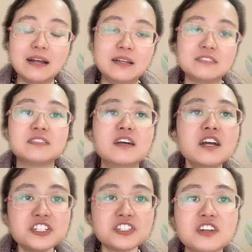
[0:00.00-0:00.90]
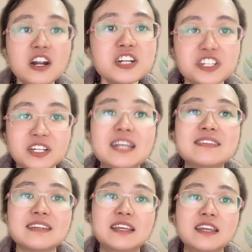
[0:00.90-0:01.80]
surgeon
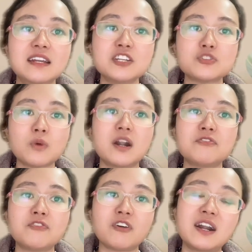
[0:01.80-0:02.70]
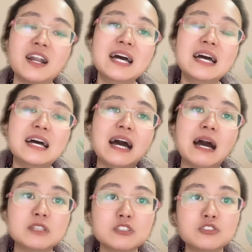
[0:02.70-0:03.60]
is an English word for
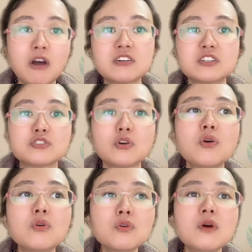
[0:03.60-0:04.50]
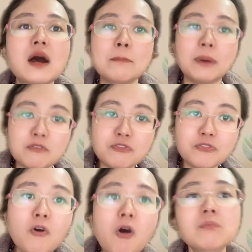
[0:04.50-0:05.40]
the doctors who
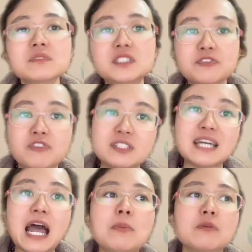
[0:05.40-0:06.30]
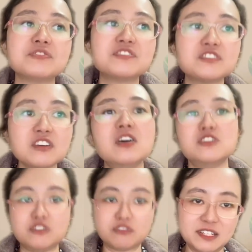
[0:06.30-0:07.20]
perform different type of
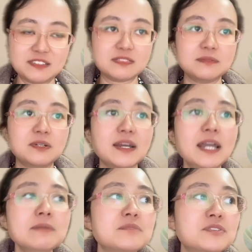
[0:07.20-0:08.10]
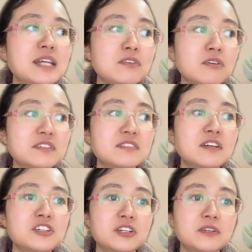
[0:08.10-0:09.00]
surgeries. Okay, so that's called
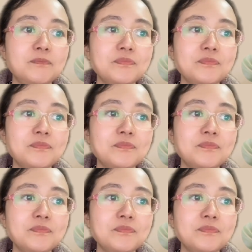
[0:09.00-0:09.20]
surgeon.